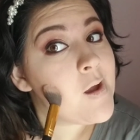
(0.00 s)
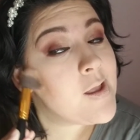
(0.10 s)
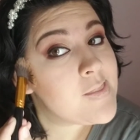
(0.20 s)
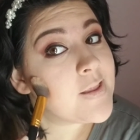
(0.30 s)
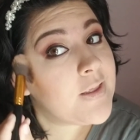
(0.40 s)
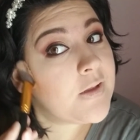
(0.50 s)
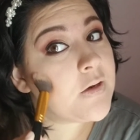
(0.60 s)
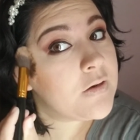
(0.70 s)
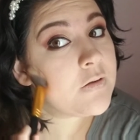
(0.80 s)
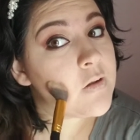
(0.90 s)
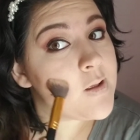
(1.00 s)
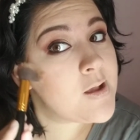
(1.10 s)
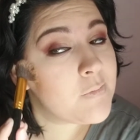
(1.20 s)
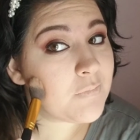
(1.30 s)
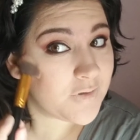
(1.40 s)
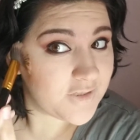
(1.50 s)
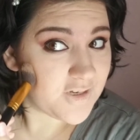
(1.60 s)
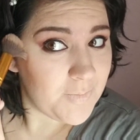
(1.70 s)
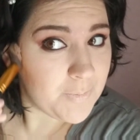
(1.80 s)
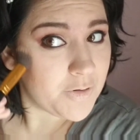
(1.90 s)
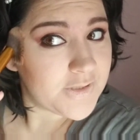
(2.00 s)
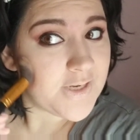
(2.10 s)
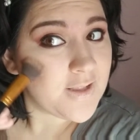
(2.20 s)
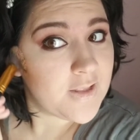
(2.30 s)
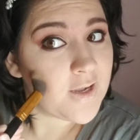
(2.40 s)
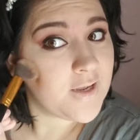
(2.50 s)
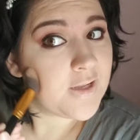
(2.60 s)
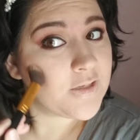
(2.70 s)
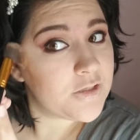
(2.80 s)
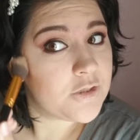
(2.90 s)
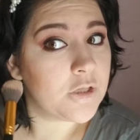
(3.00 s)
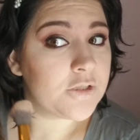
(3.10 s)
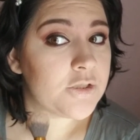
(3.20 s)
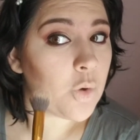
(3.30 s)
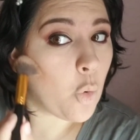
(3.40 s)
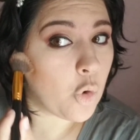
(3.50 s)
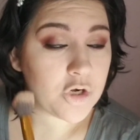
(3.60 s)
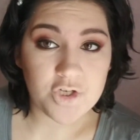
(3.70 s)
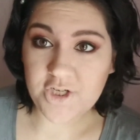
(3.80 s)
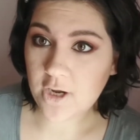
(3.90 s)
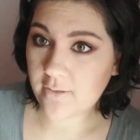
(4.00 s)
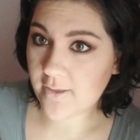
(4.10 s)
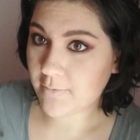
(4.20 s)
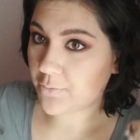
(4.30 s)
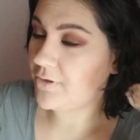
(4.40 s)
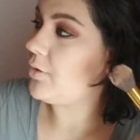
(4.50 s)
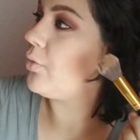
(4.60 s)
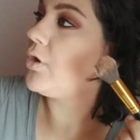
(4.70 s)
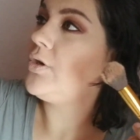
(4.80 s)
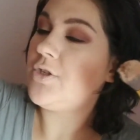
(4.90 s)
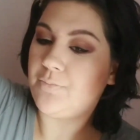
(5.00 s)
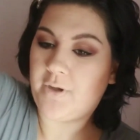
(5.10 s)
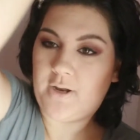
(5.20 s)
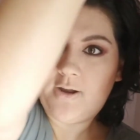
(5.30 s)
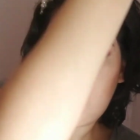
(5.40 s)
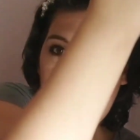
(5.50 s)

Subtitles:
I like it. Some people say that it looks orangey on them, like really orange, but